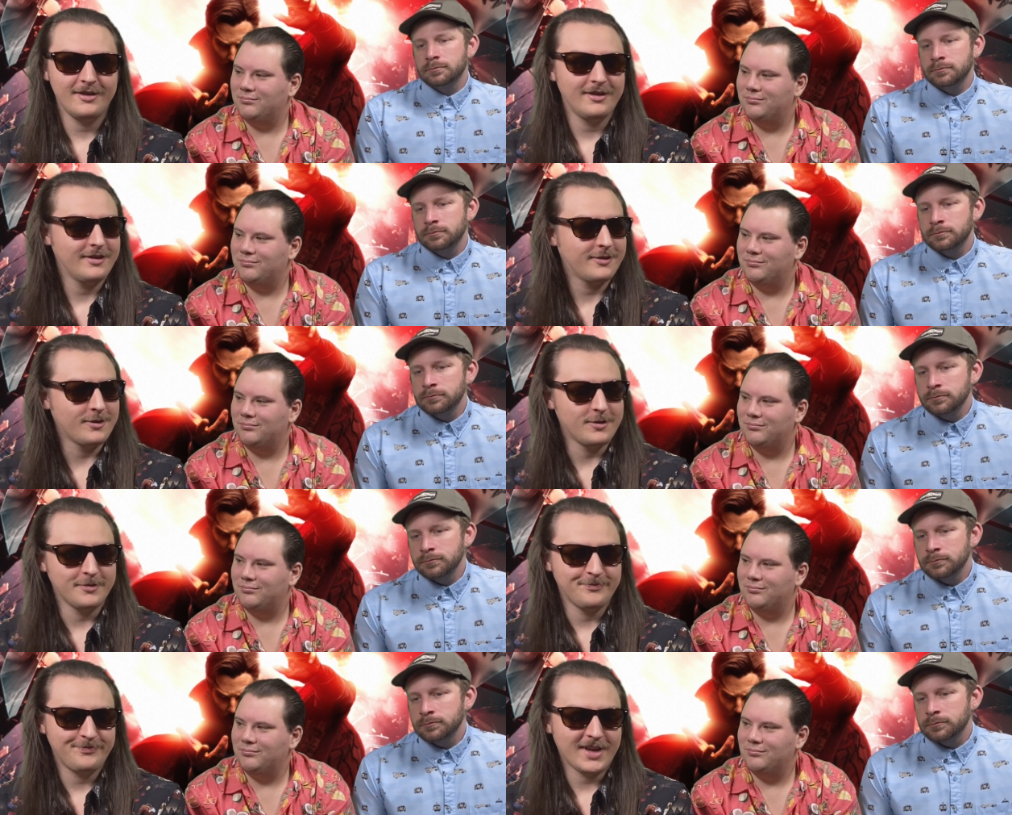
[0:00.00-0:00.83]

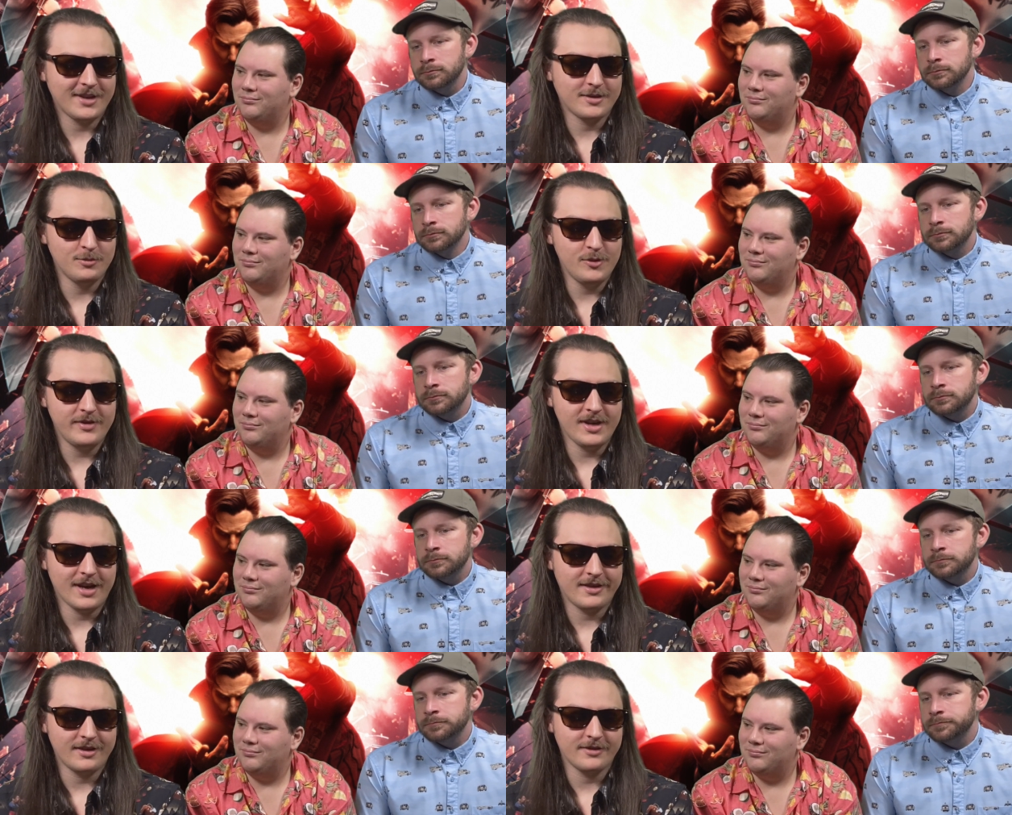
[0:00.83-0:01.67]
Speaker 1: So as a movie, I
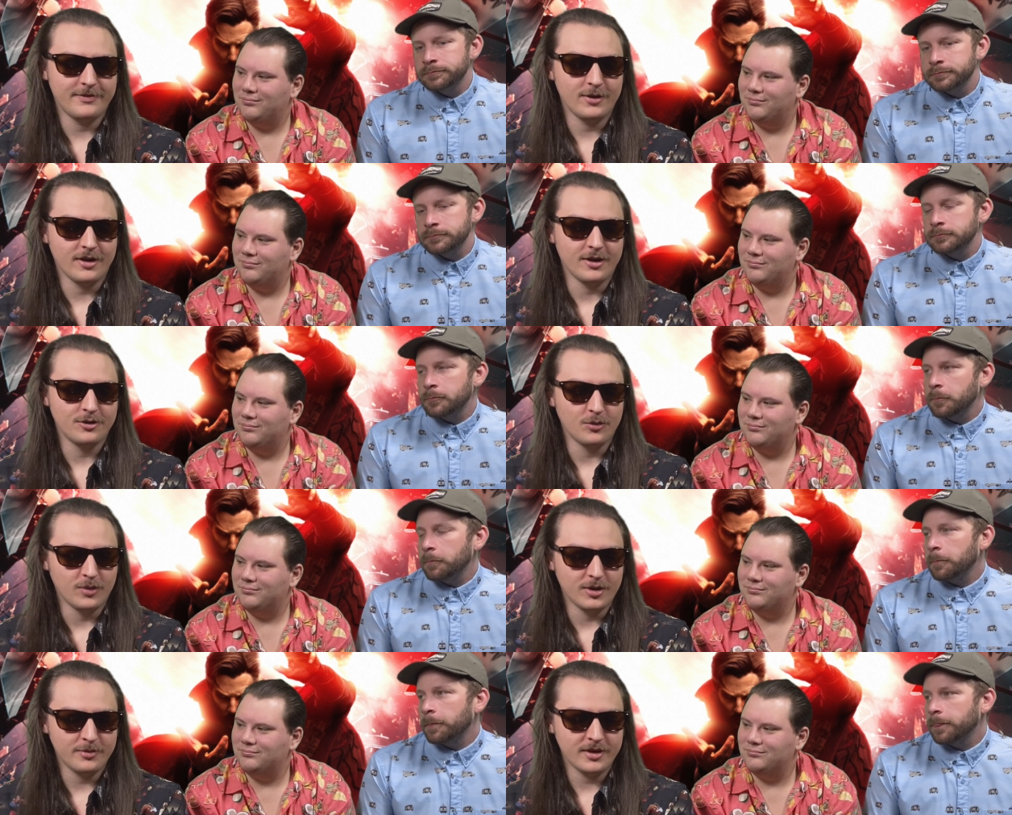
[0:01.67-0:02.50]
think it's very
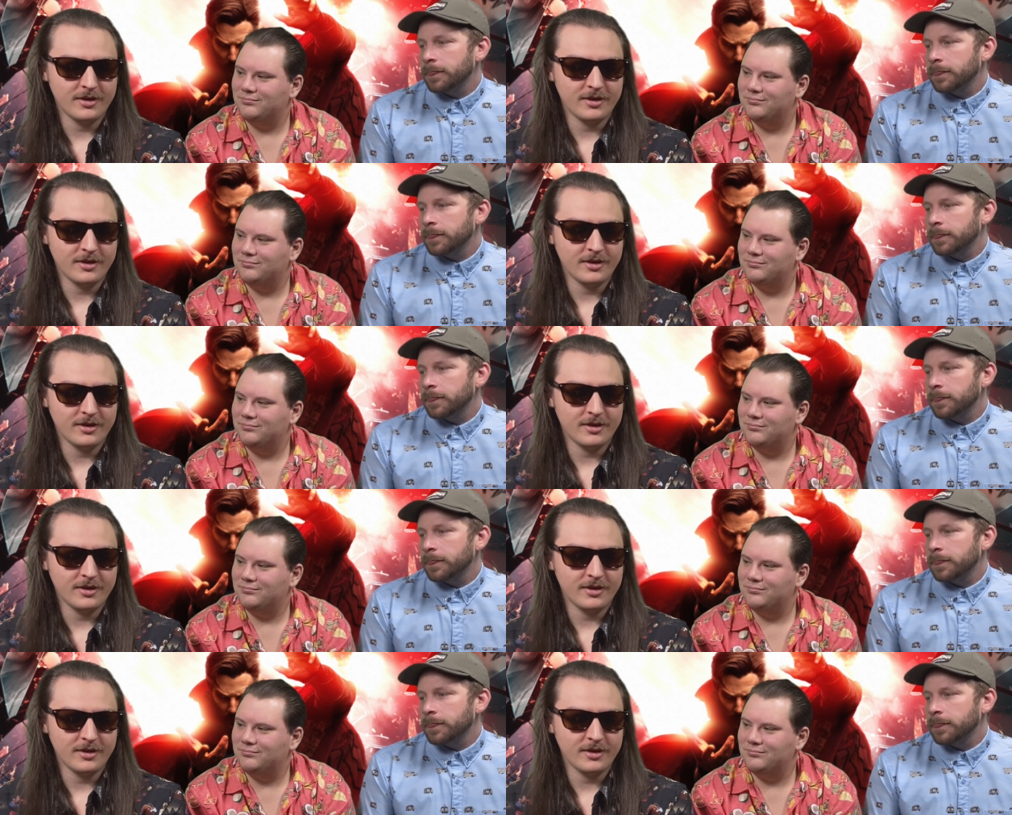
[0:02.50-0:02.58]
underwhelming.